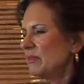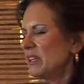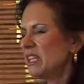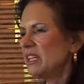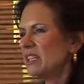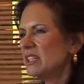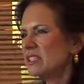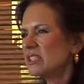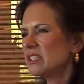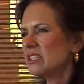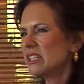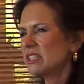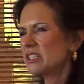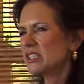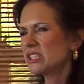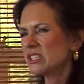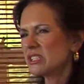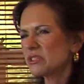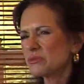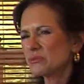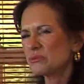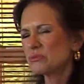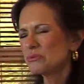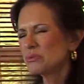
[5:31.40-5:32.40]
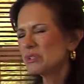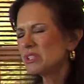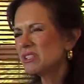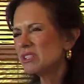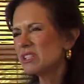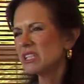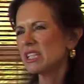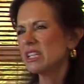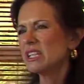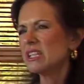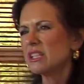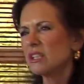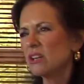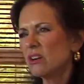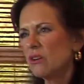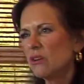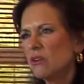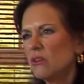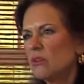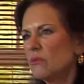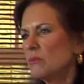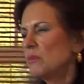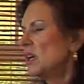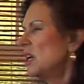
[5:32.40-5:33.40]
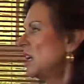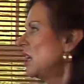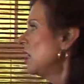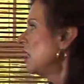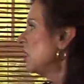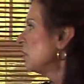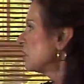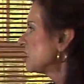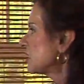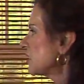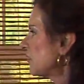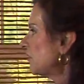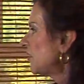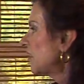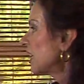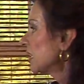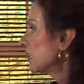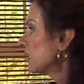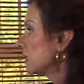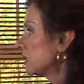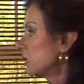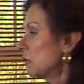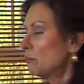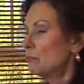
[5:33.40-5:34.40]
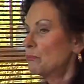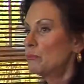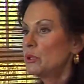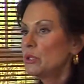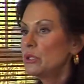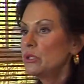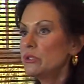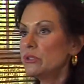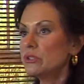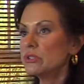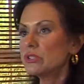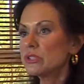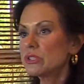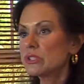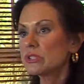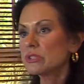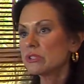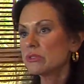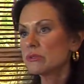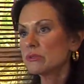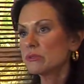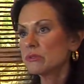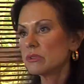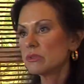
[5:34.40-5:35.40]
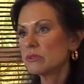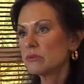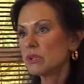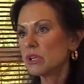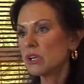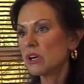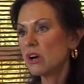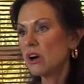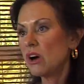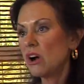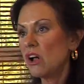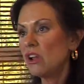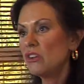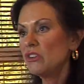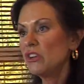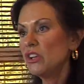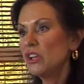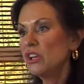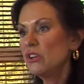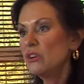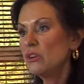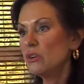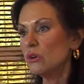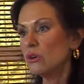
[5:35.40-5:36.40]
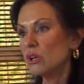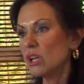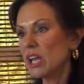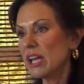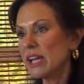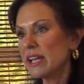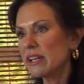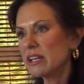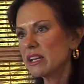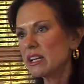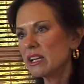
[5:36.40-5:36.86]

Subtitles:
me, and it just really hit home, was the fact that the boots were all new. Like,